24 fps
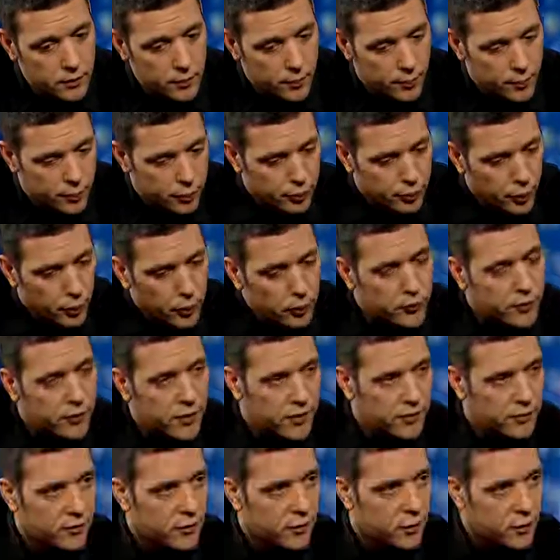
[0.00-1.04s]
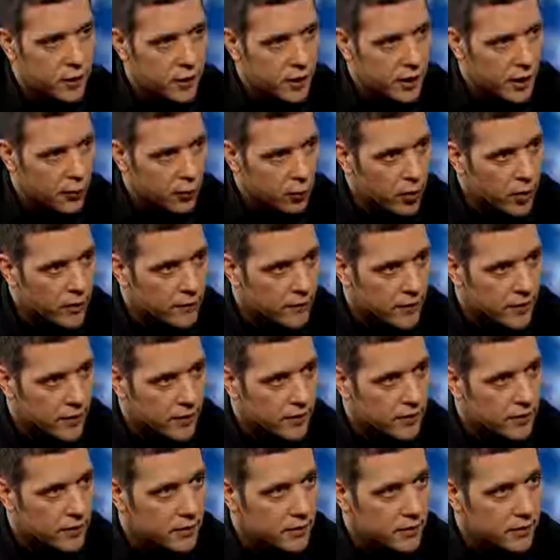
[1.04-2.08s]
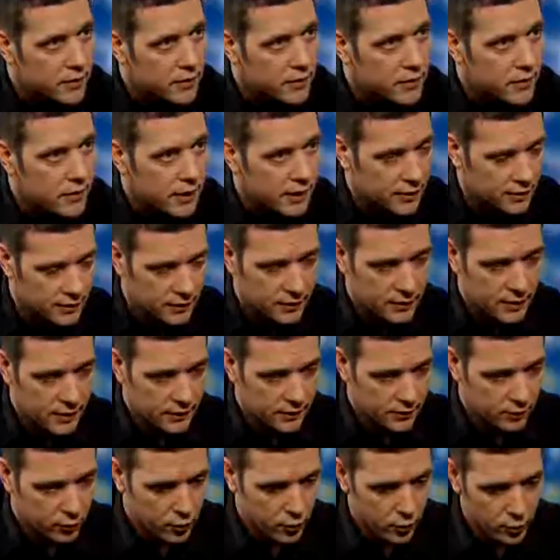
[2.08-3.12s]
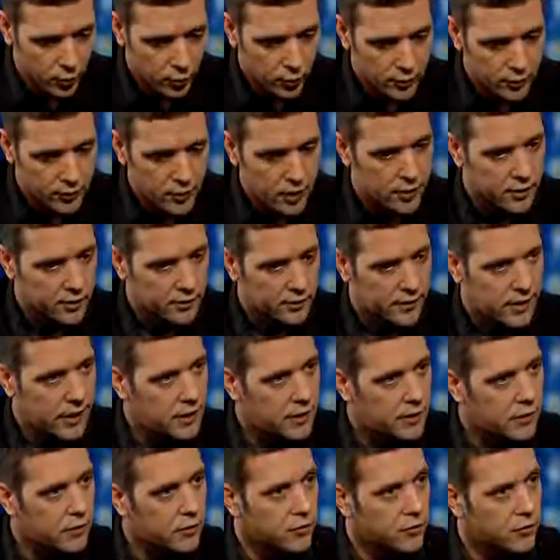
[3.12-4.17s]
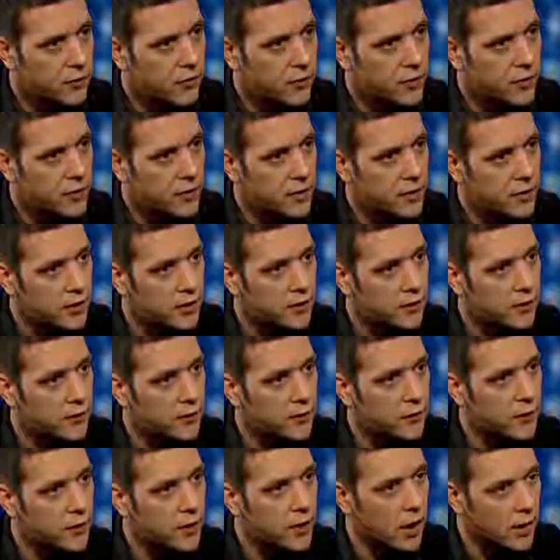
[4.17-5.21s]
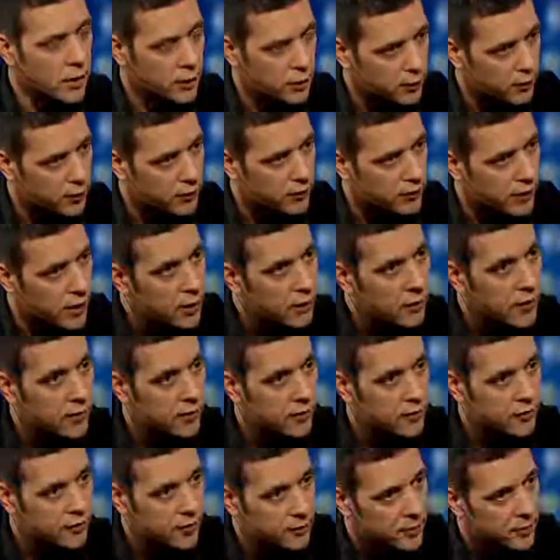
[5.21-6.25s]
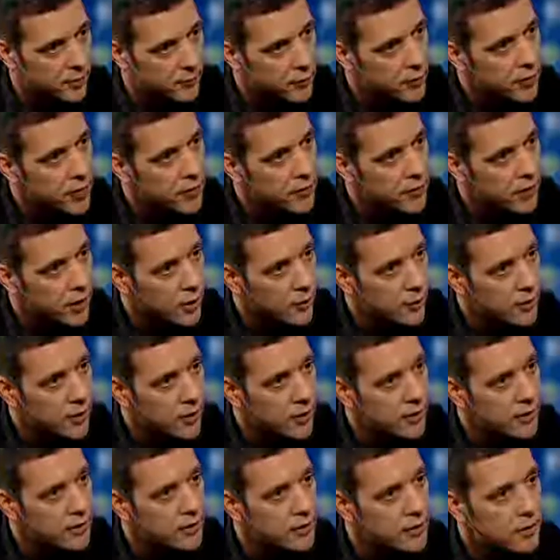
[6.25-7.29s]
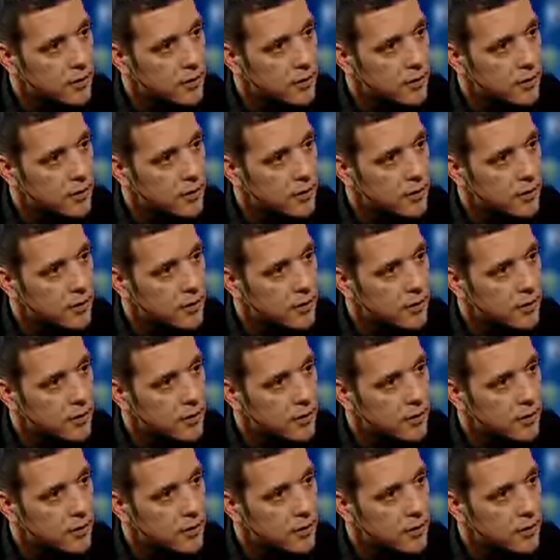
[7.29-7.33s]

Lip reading: the process of when you get rid of it, like, what are we talking, 10 years, 15 years? Have you got, they don't have a scheme, but have you guys got a plan?